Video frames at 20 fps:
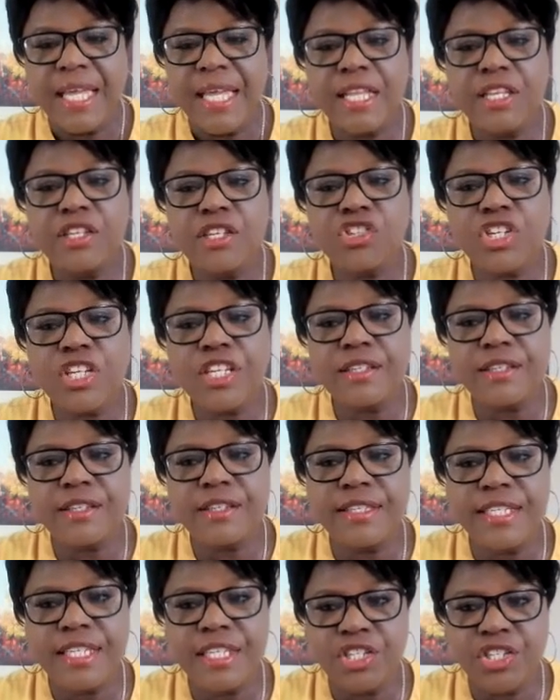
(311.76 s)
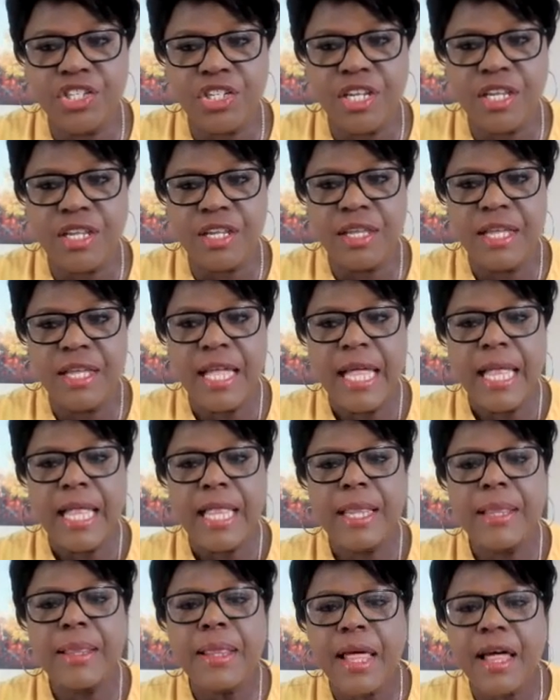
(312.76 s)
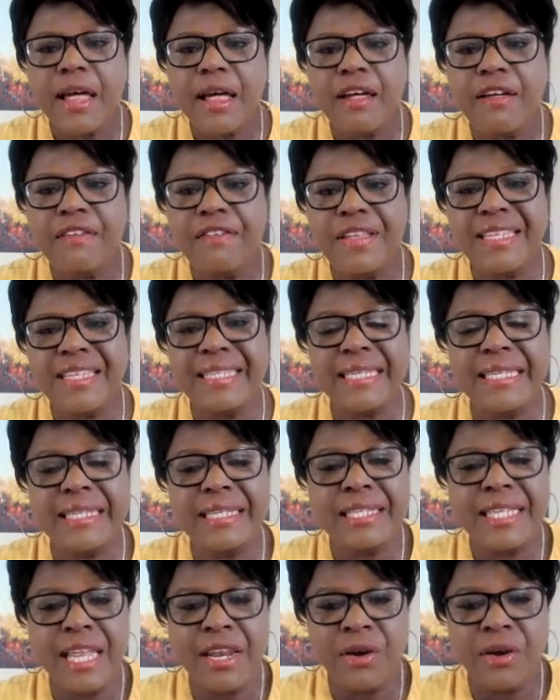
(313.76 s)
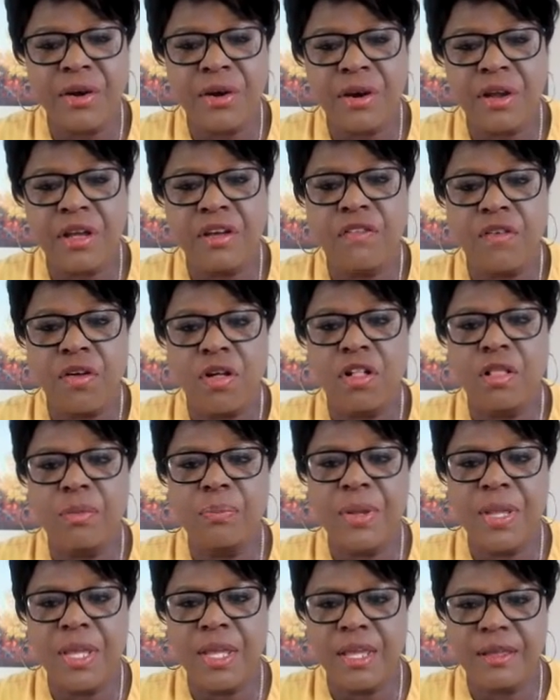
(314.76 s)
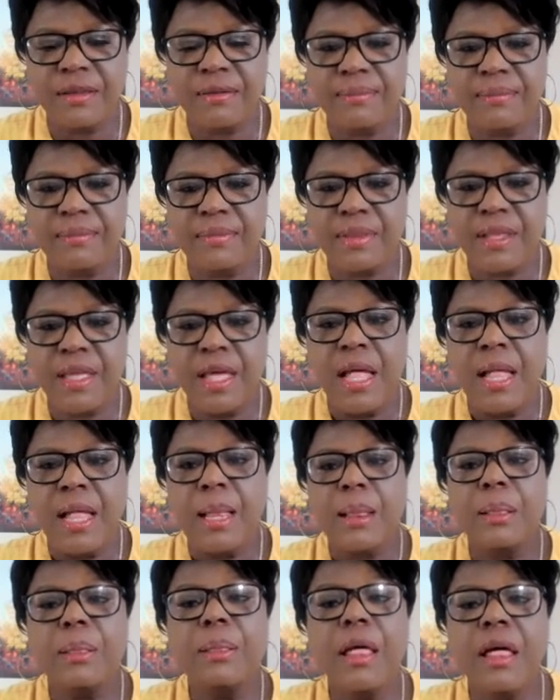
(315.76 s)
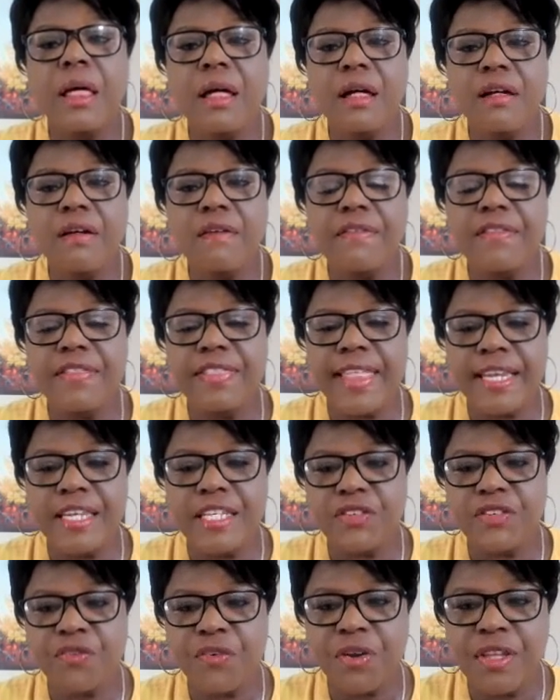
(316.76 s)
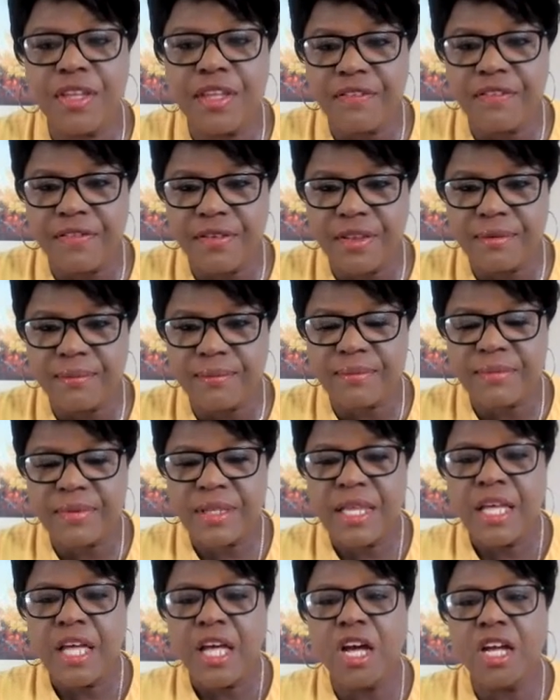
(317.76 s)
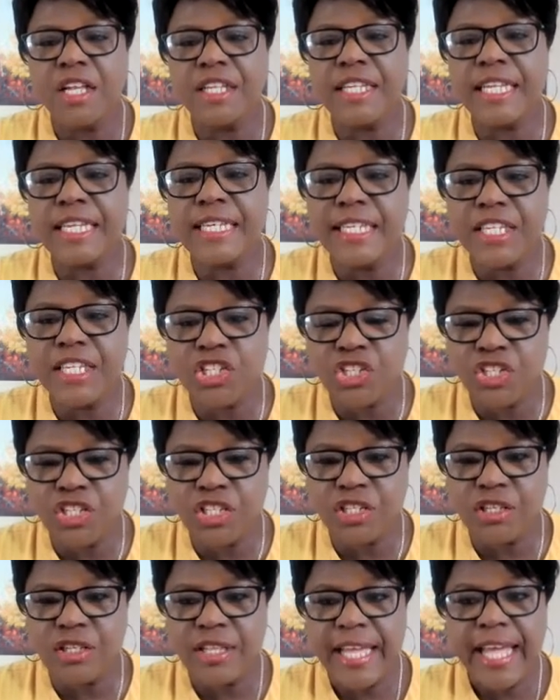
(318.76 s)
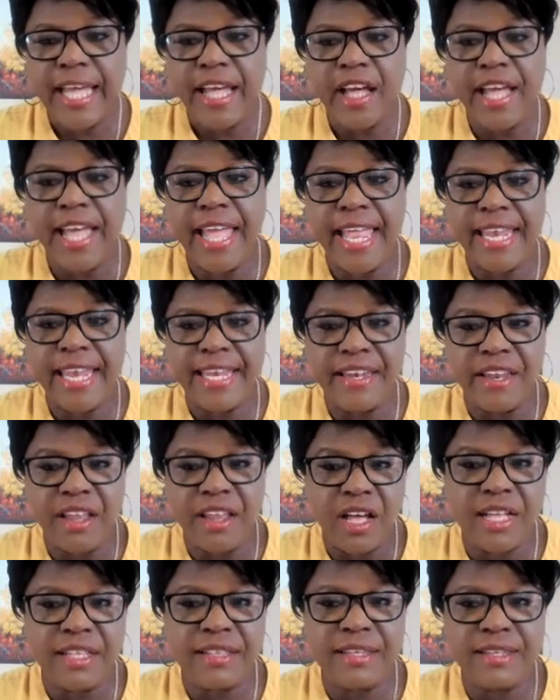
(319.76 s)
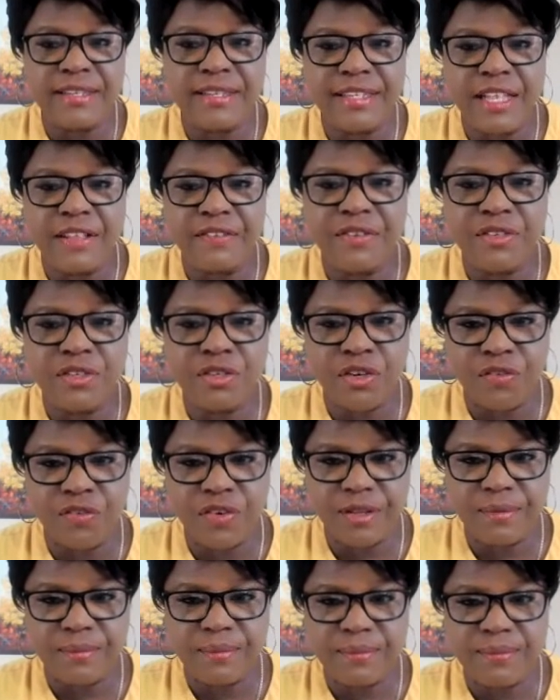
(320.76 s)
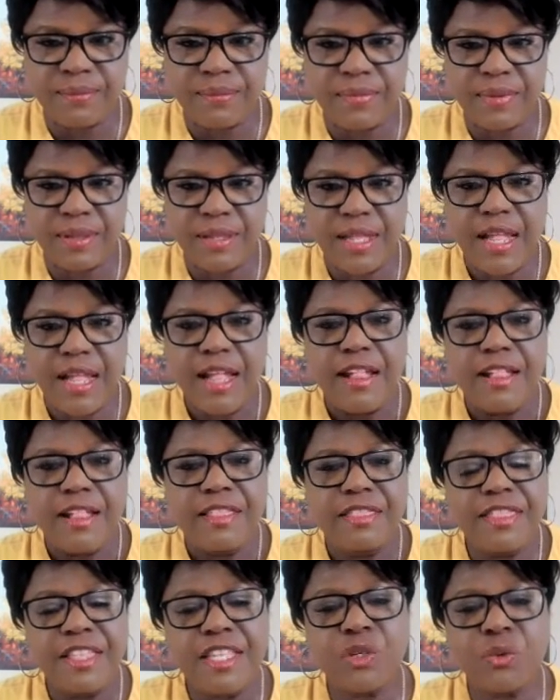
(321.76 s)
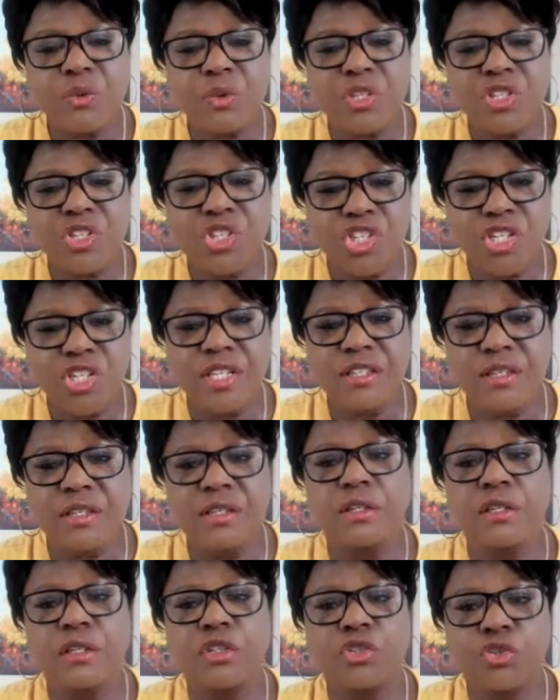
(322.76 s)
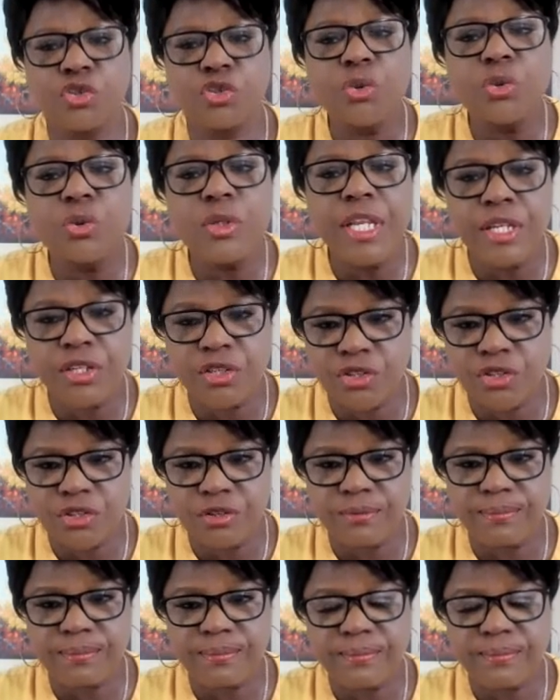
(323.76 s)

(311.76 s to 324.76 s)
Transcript: In Jesus' teaching, love is the center of all being. Love that is forgiven, unconditional, and not self-serving. This was Jesus' true nature.